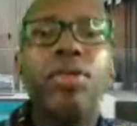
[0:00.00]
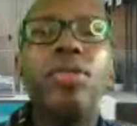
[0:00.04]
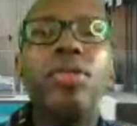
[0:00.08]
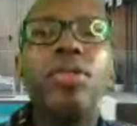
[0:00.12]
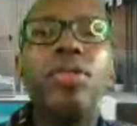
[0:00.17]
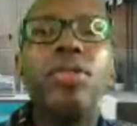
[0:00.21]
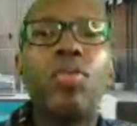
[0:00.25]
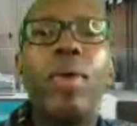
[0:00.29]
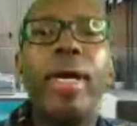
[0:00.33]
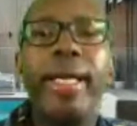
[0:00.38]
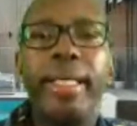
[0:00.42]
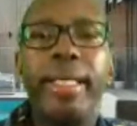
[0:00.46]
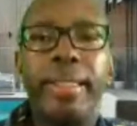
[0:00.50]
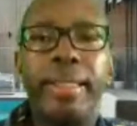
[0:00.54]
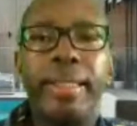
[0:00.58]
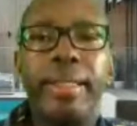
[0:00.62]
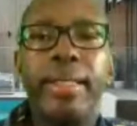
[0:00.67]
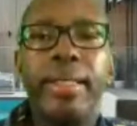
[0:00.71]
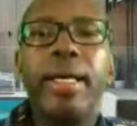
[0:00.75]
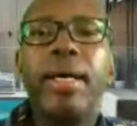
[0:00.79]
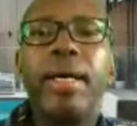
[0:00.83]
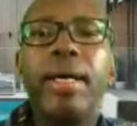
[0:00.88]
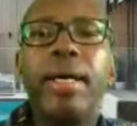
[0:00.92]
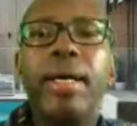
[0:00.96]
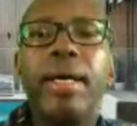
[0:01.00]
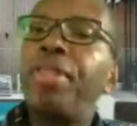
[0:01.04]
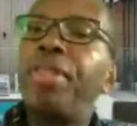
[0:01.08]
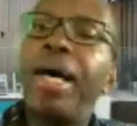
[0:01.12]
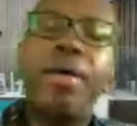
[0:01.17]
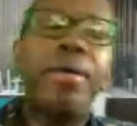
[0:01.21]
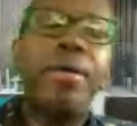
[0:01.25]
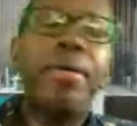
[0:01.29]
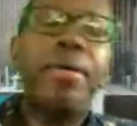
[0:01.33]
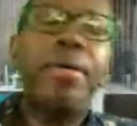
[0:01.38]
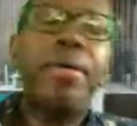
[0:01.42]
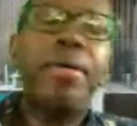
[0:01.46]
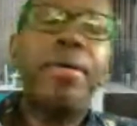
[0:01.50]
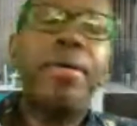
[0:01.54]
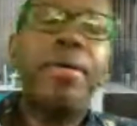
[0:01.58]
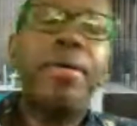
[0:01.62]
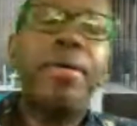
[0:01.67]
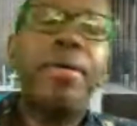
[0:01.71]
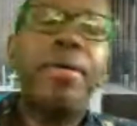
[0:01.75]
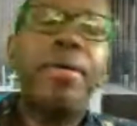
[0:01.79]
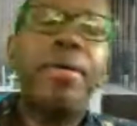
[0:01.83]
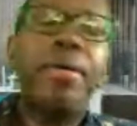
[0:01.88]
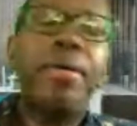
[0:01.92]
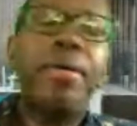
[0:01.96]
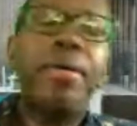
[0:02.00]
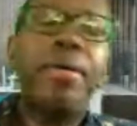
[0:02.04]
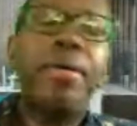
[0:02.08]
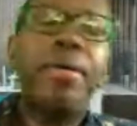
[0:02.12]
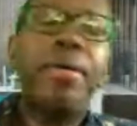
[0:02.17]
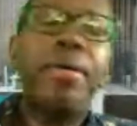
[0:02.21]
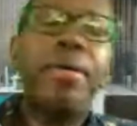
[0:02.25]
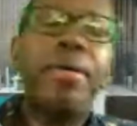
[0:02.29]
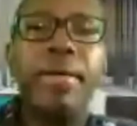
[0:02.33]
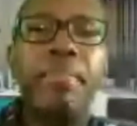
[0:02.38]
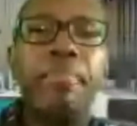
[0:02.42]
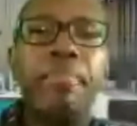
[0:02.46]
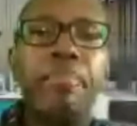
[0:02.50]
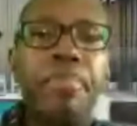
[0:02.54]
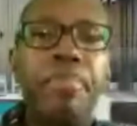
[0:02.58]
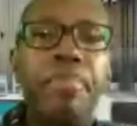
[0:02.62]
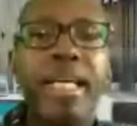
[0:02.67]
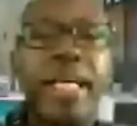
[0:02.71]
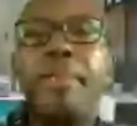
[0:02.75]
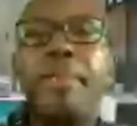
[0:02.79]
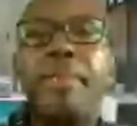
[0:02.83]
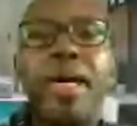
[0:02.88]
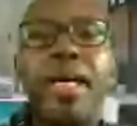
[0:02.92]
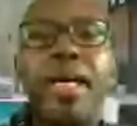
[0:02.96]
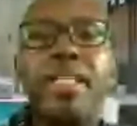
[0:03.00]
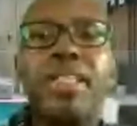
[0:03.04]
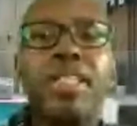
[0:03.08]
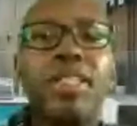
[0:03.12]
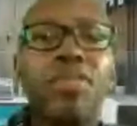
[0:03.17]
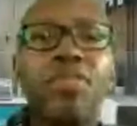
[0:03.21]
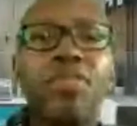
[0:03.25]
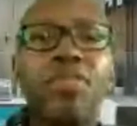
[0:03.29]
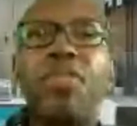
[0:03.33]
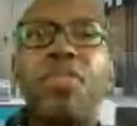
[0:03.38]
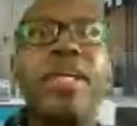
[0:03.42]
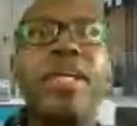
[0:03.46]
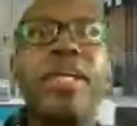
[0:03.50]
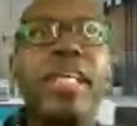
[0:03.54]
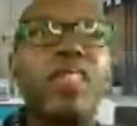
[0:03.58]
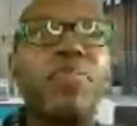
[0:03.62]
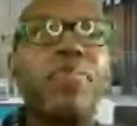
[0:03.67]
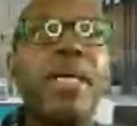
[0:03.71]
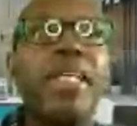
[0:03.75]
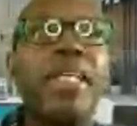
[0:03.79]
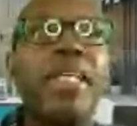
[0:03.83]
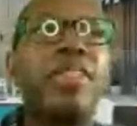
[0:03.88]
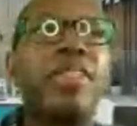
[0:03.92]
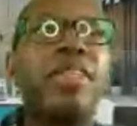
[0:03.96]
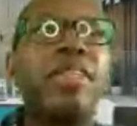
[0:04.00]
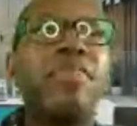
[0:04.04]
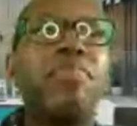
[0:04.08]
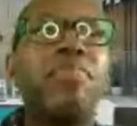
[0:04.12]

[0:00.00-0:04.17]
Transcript: without having to pay big bucks for an expensive program.